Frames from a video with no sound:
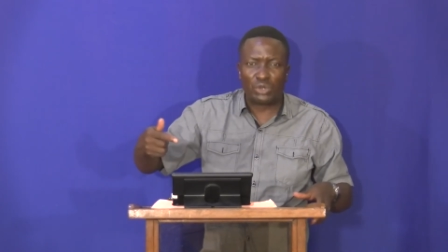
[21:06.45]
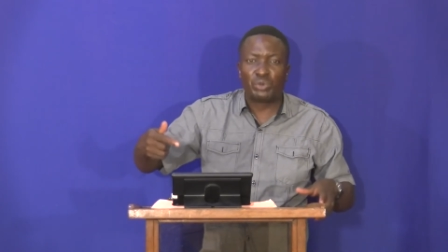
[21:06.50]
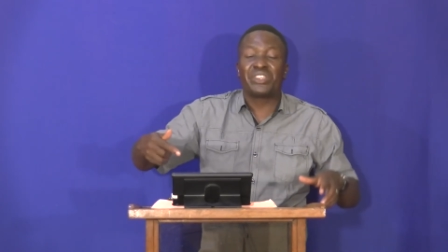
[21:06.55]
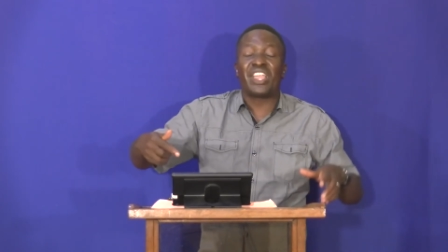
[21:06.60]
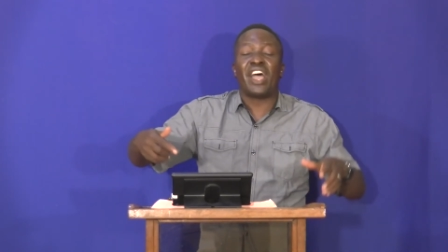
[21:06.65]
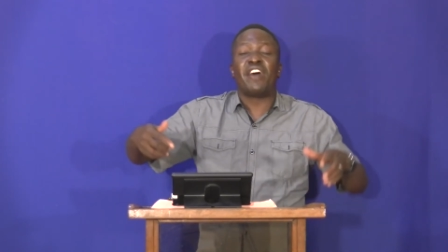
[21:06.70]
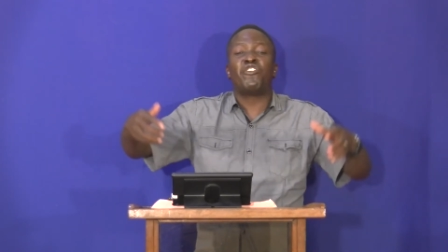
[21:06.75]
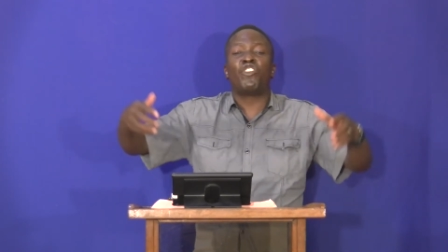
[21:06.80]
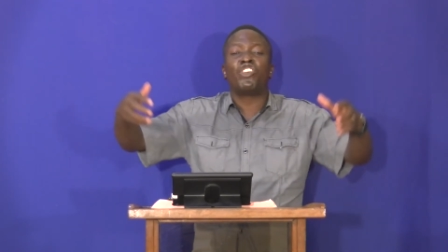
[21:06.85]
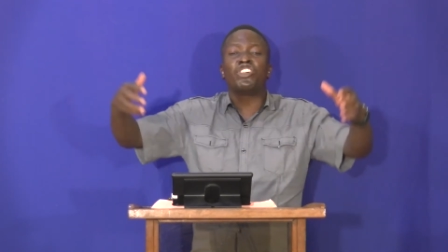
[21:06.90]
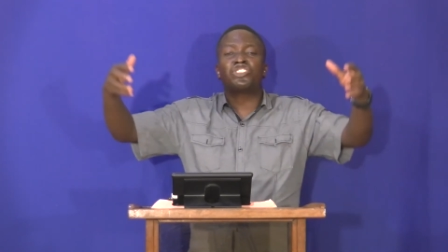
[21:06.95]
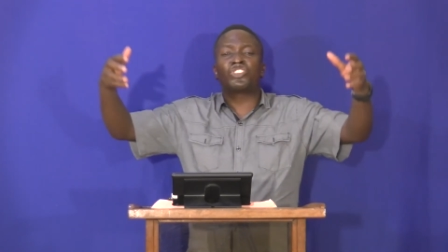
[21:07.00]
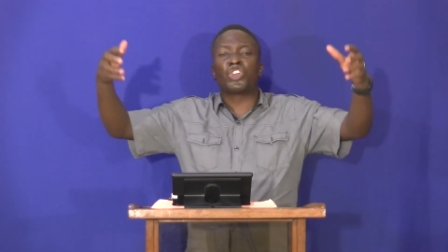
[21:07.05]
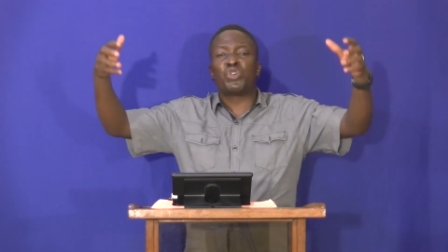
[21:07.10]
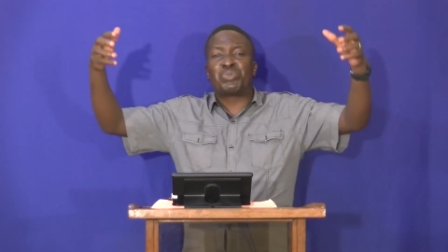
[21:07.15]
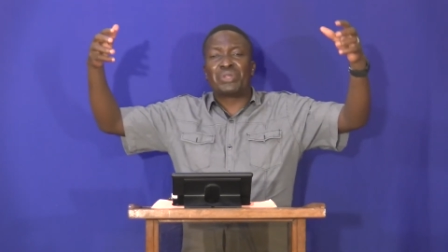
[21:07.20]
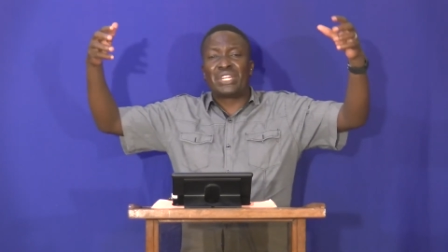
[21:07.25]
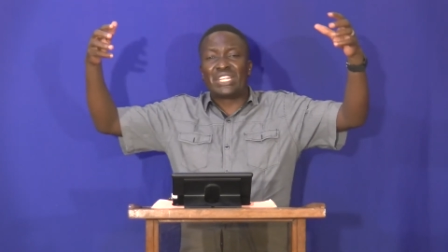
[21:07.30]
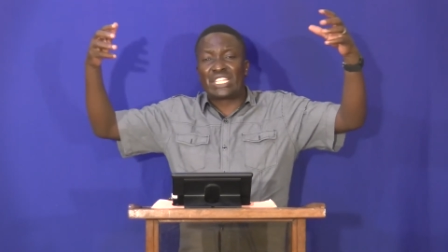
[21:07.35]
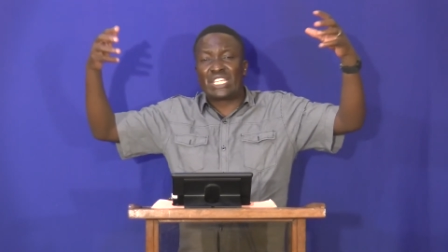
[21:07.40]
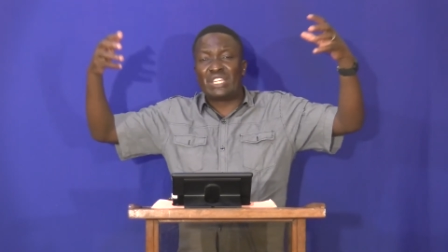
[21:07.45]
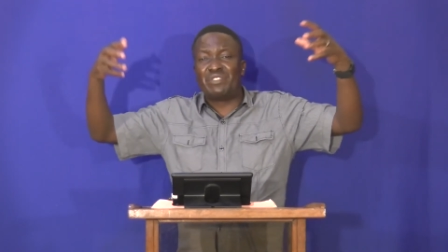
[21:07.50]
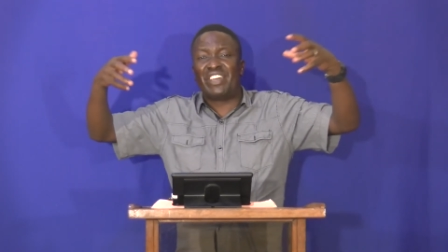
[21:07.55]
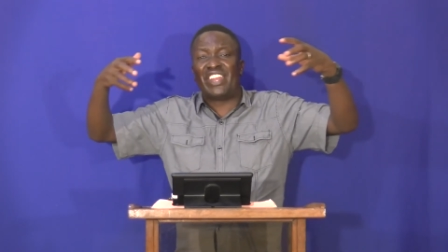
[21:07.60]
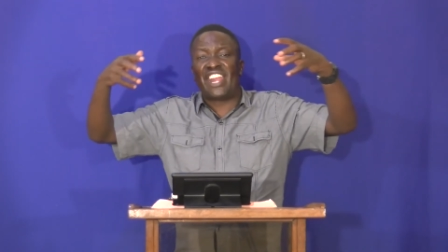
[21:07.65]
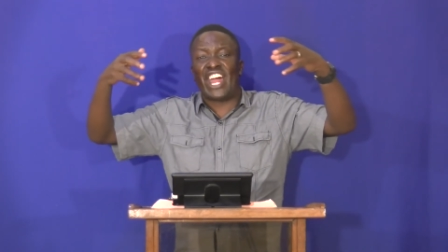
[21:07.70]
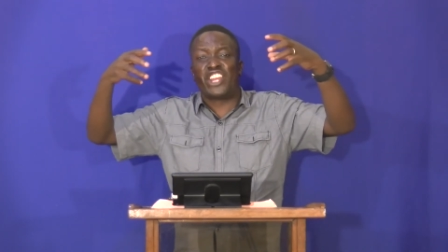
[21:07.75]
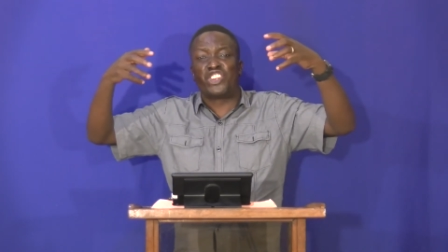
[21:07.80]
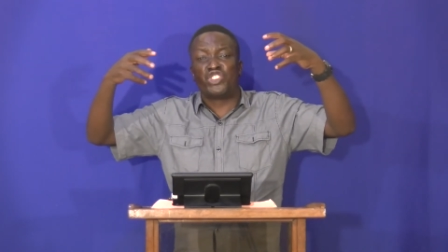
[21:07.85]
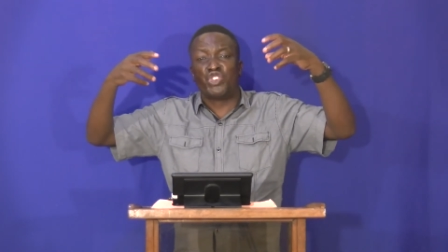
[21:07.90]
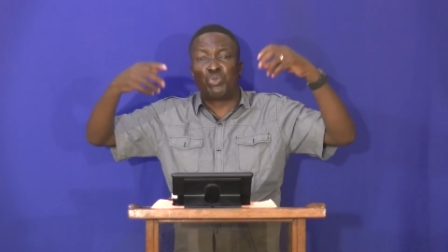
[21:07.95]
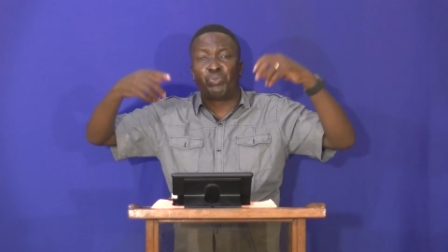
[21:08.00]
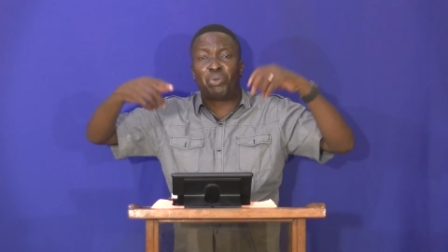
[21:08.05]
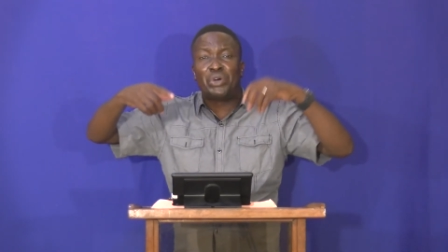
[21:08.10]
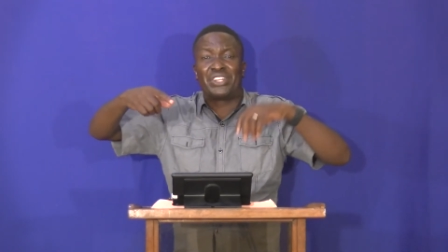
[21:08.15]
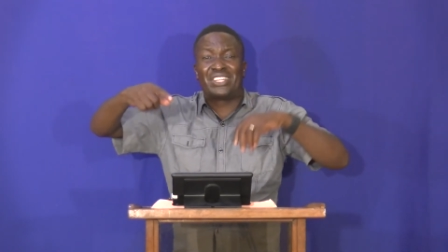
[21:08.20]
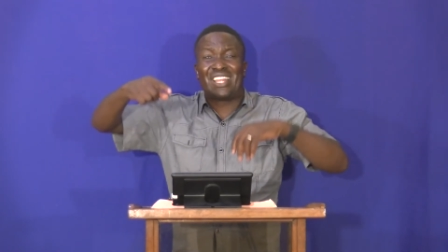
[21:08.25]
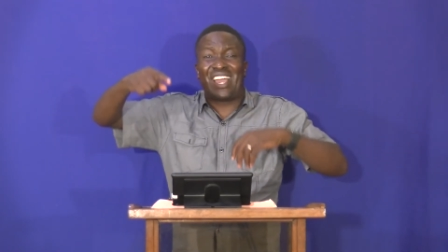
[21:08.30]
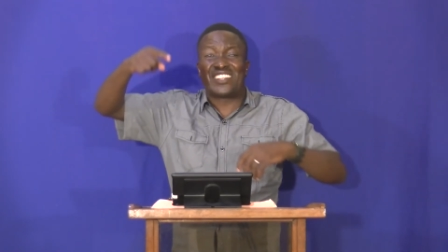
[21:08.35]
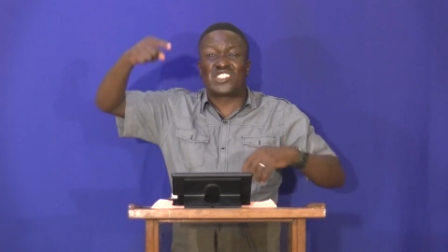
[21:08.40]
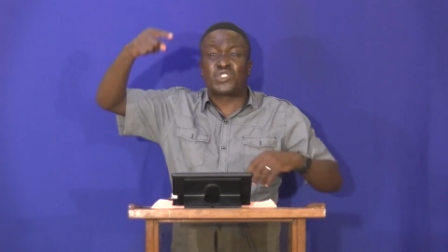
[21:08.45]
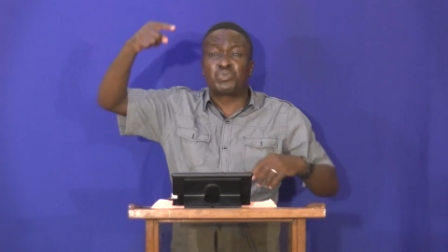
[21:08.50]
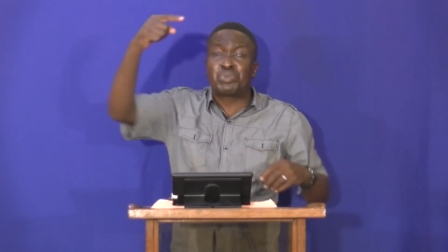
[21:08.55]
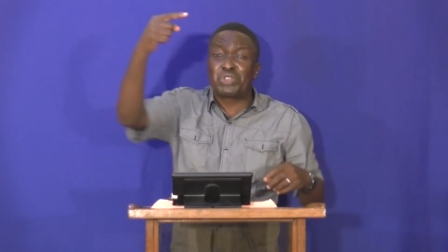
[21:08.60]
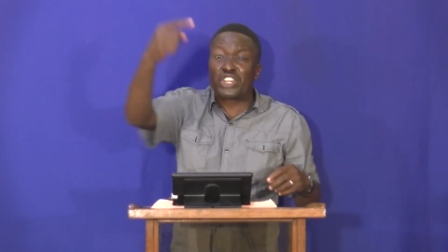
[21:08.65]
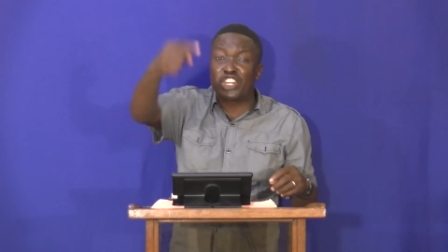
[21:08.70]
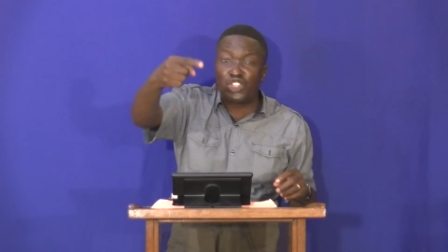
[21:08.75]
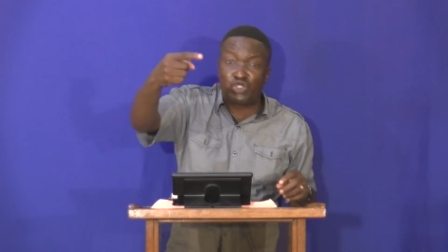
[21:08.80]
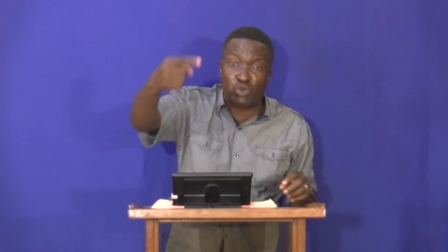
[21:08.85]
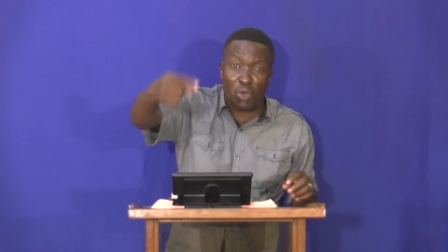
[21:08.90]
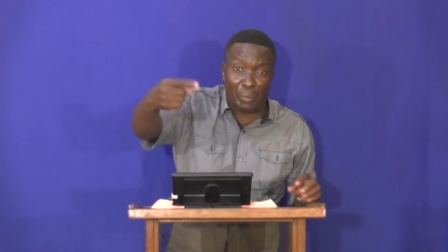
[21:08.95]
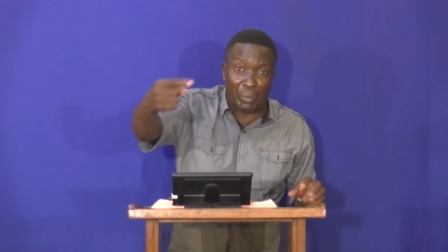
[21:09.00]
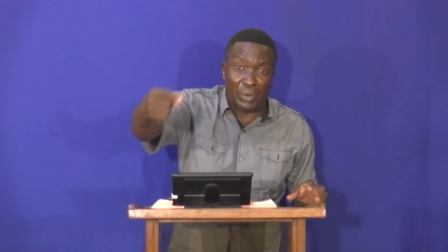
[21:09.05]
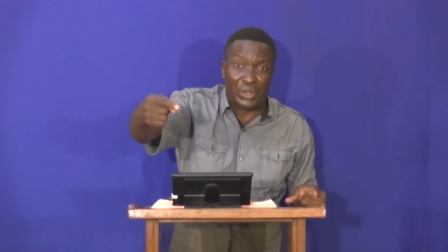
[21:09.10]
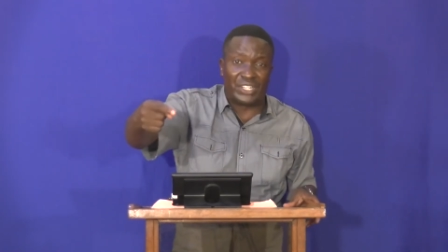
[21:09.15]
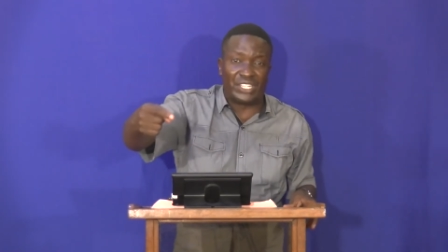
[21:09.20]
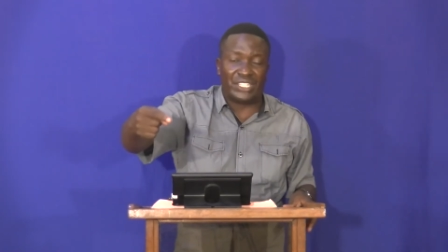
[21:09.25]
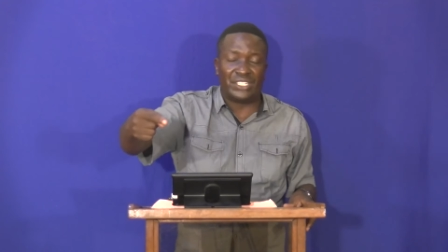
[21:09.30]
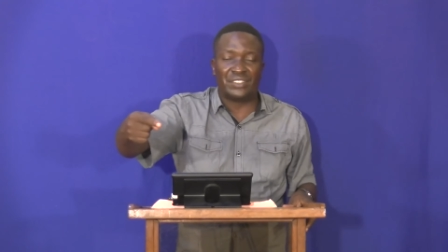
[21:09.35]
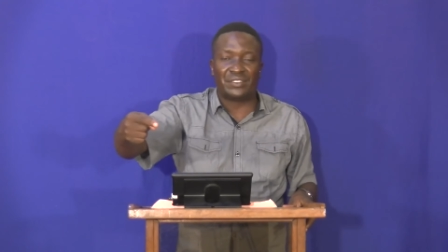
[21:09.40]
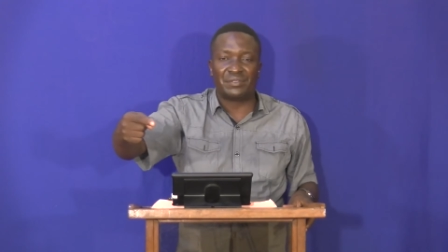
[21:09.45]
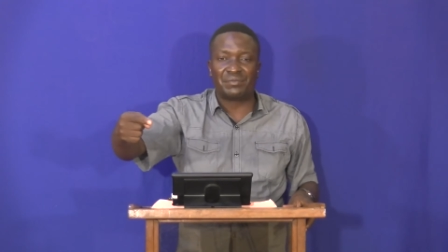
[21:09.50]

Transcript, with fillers: we have also been given a new body, a spiritual body.